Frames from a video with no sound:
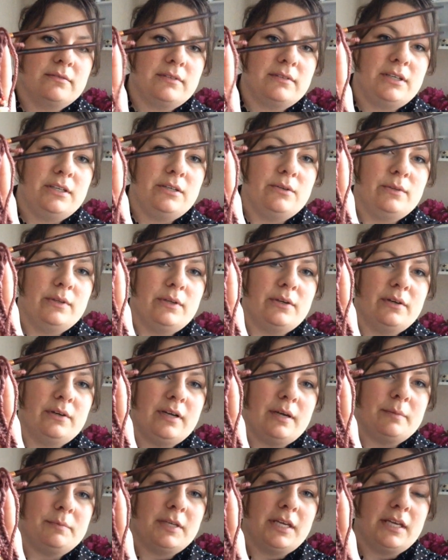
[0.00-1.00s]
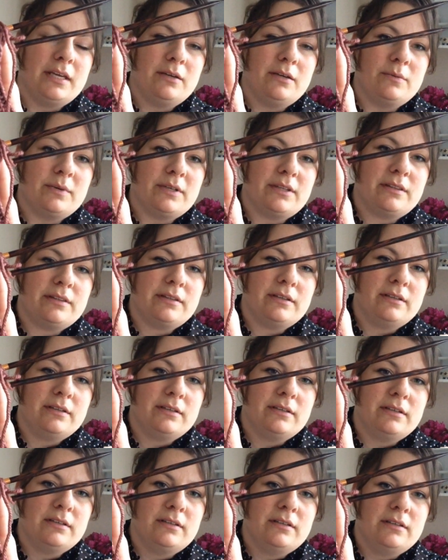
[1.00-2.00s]
cute little cupcake with
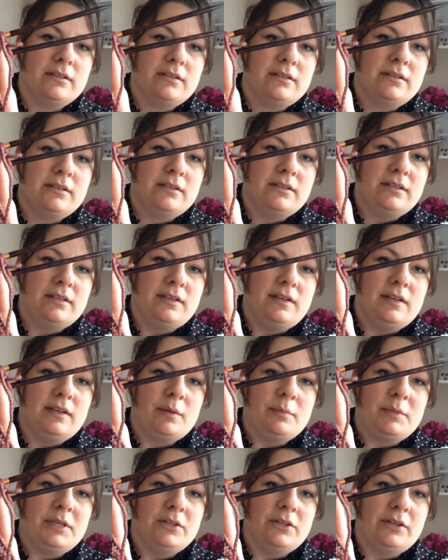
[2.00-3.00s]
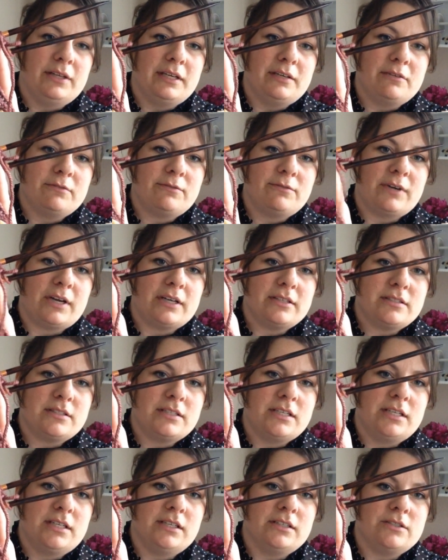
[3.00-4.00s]
yummy looking
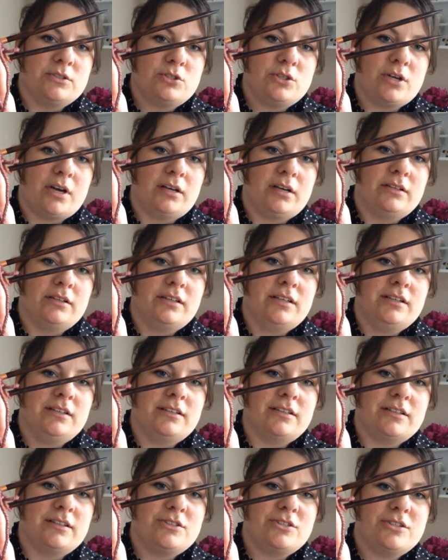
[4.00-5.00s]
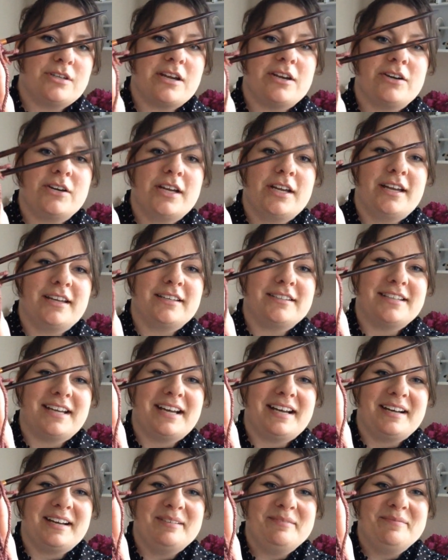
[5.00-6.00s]
frosting and chocolate and a cherry on
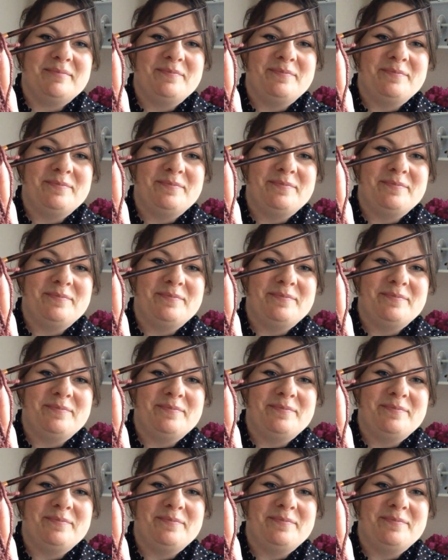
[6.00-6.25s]
top.